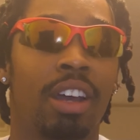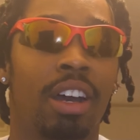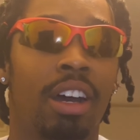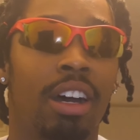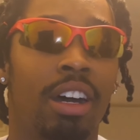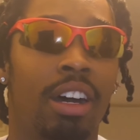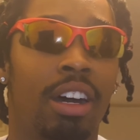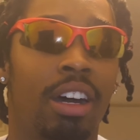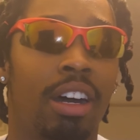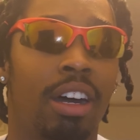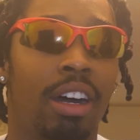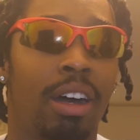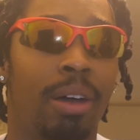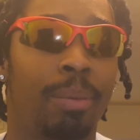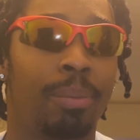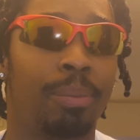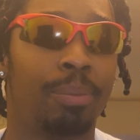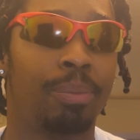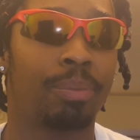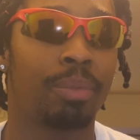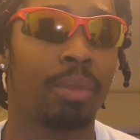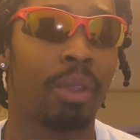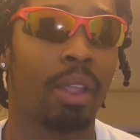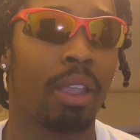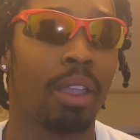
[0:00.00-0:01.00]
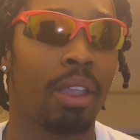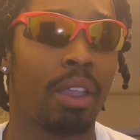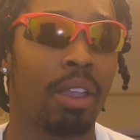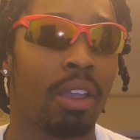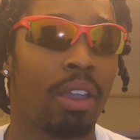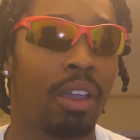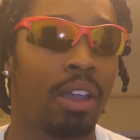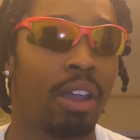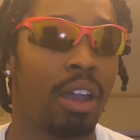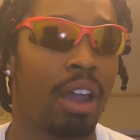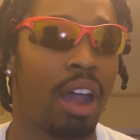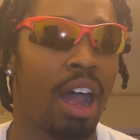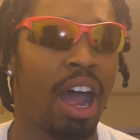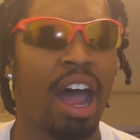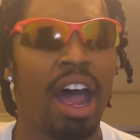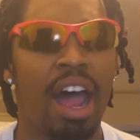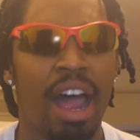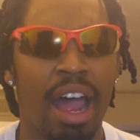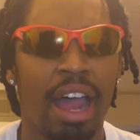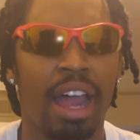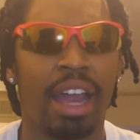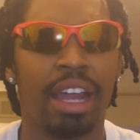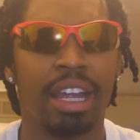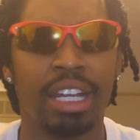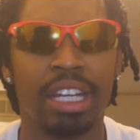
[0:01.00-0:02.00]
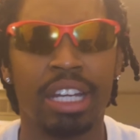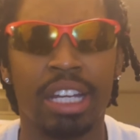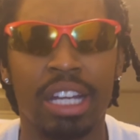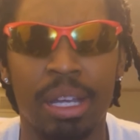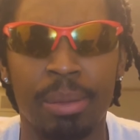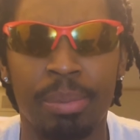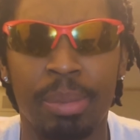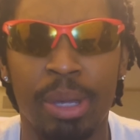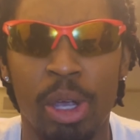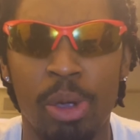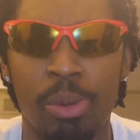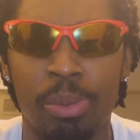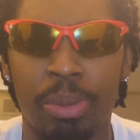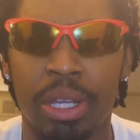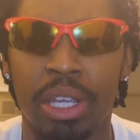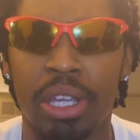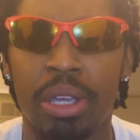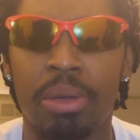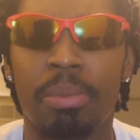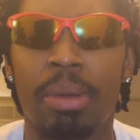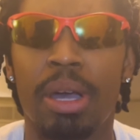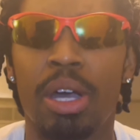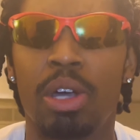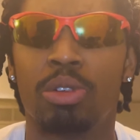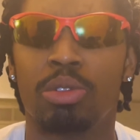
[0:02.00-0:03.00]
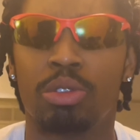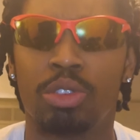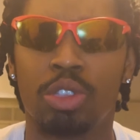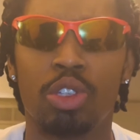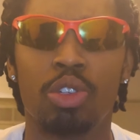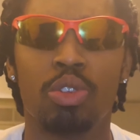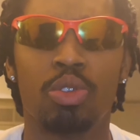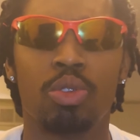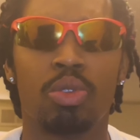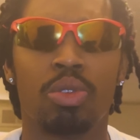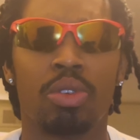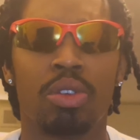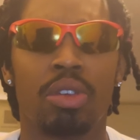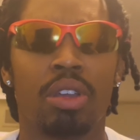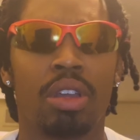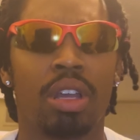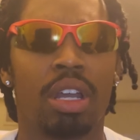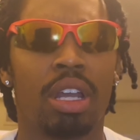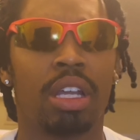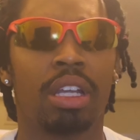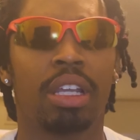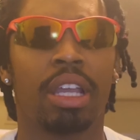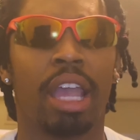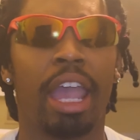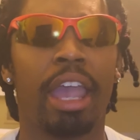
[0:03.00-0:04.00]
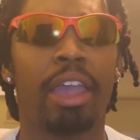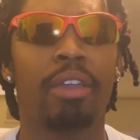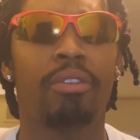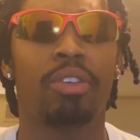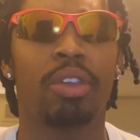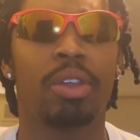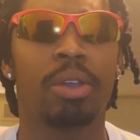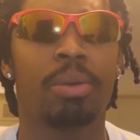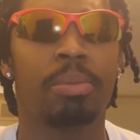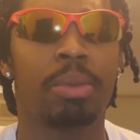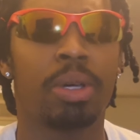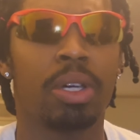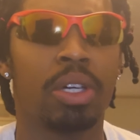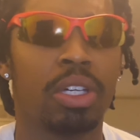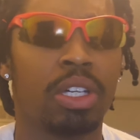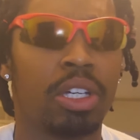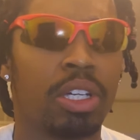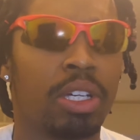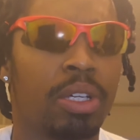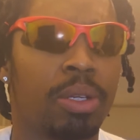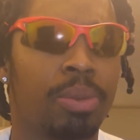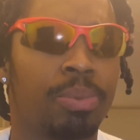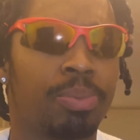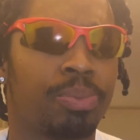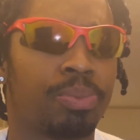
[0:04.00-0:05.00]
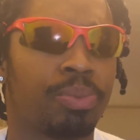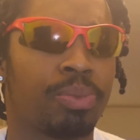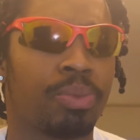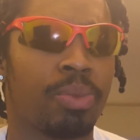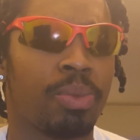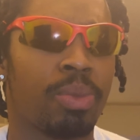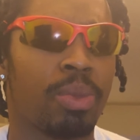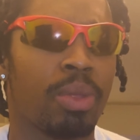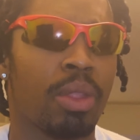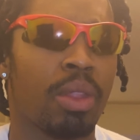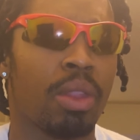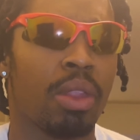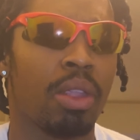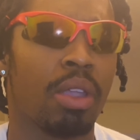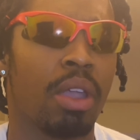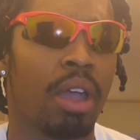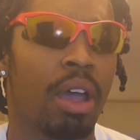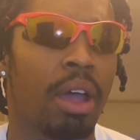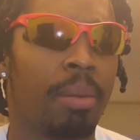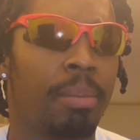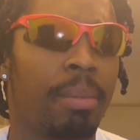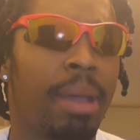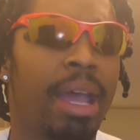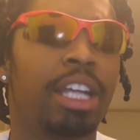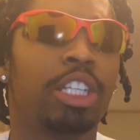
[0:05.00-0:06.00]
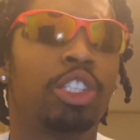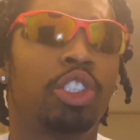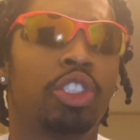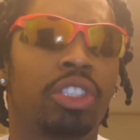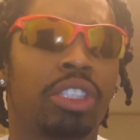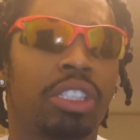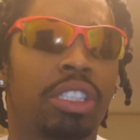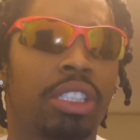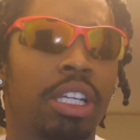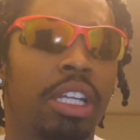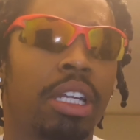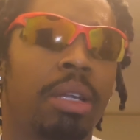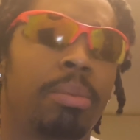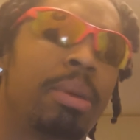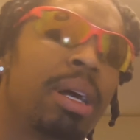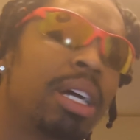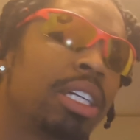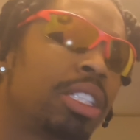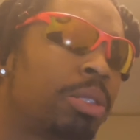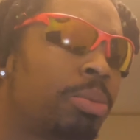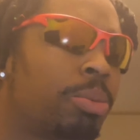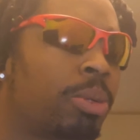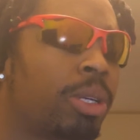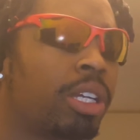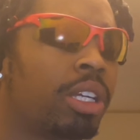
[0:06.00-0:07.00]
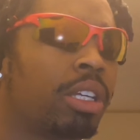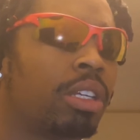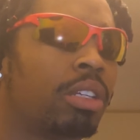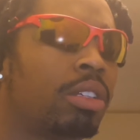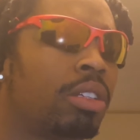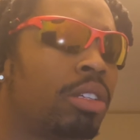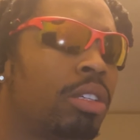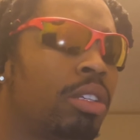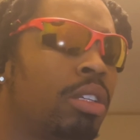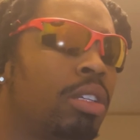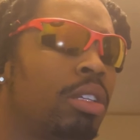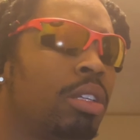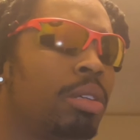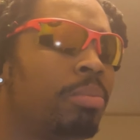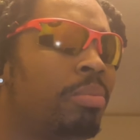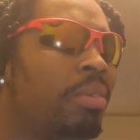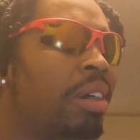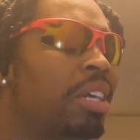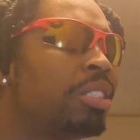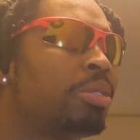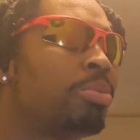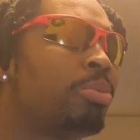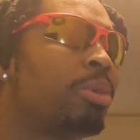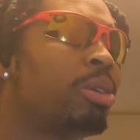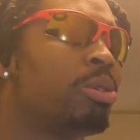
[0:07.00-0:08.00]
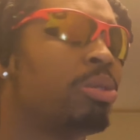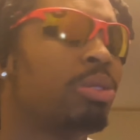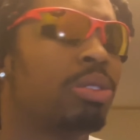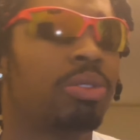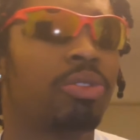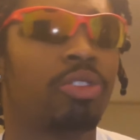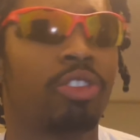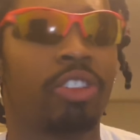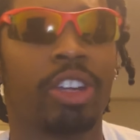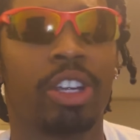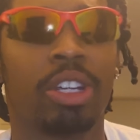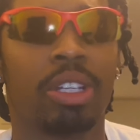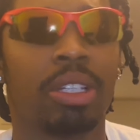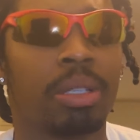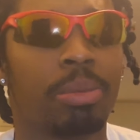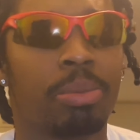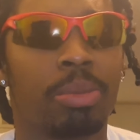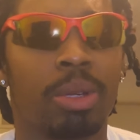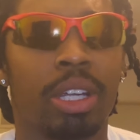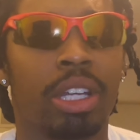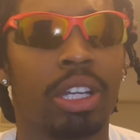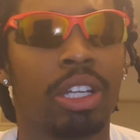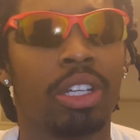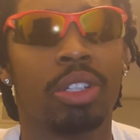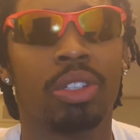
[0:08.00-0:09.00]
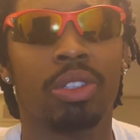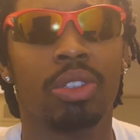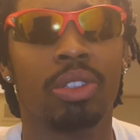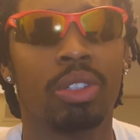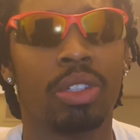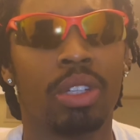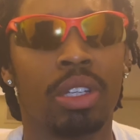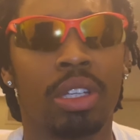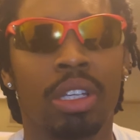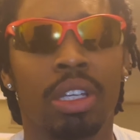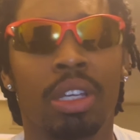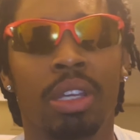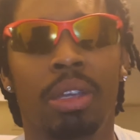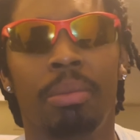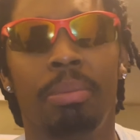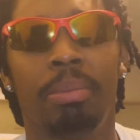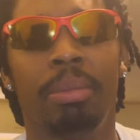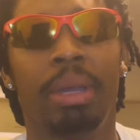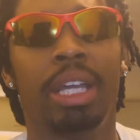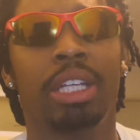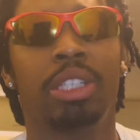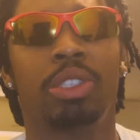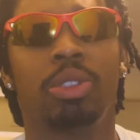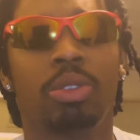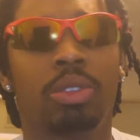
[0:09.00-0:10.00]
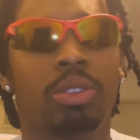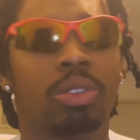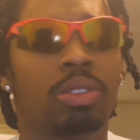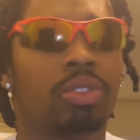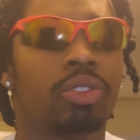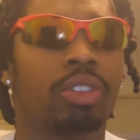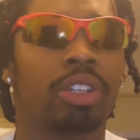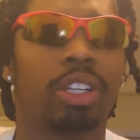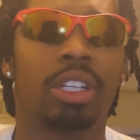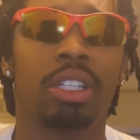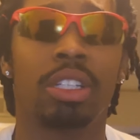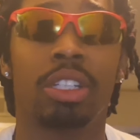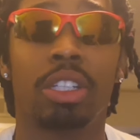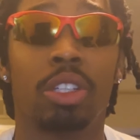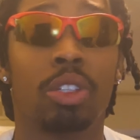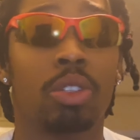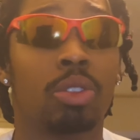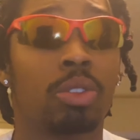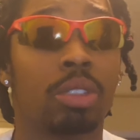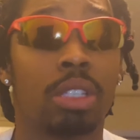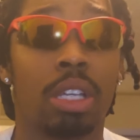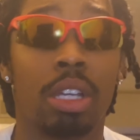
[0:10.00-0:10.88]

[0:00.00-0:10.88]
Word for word: Um, I, I ended up helping him out too. I gave him a, a mattress and a box spring. Box spring was fairly brand new. Mattress was fairly used.